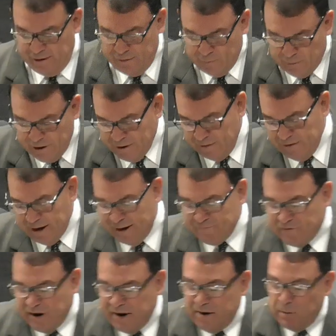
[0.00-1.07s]
Well, I'm
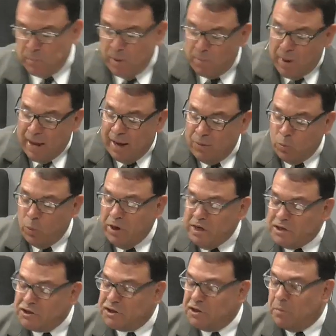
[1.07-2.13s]
fired up about we
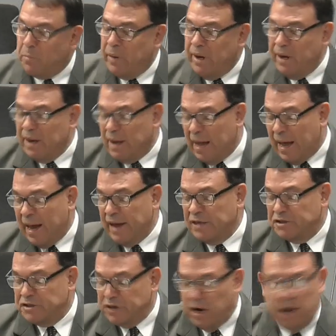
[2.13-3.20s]
should be
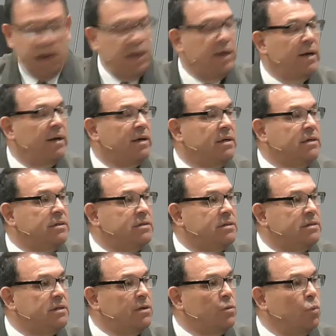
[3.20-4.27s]
like John.
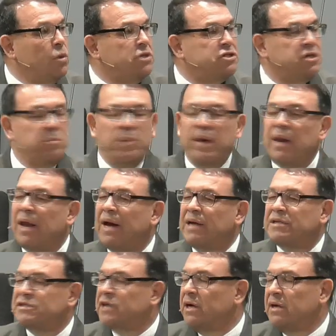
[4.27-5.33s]
We should be like
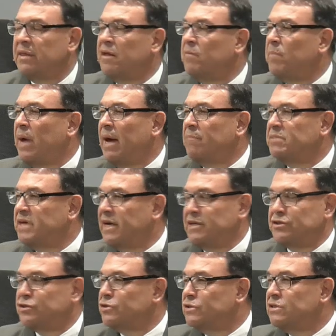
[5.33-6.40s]
John the
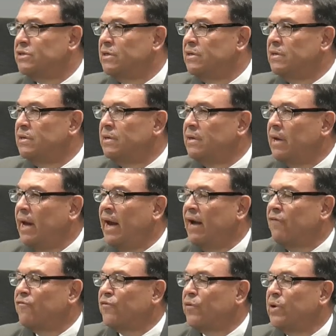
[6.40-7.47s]
Baptizer.
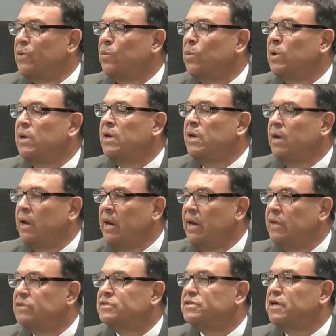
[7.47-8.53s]
Everyone
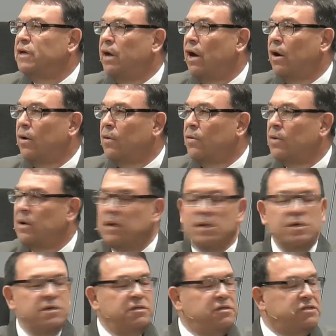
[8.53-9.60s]
needs to know
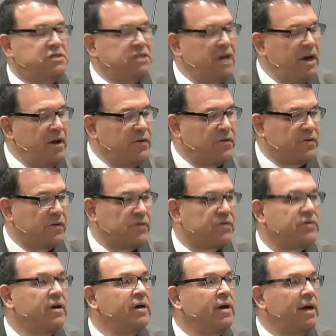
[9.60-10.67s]
Jesus
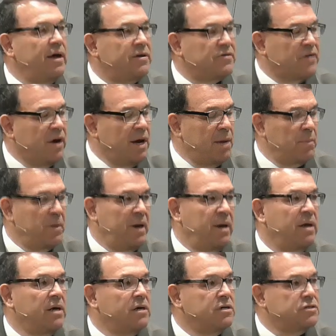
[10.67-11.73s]
is coming
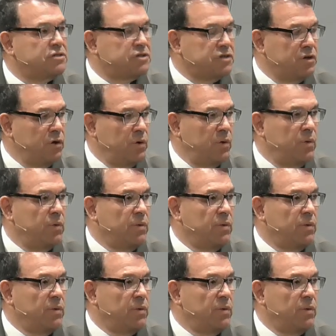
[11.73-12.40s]
soon.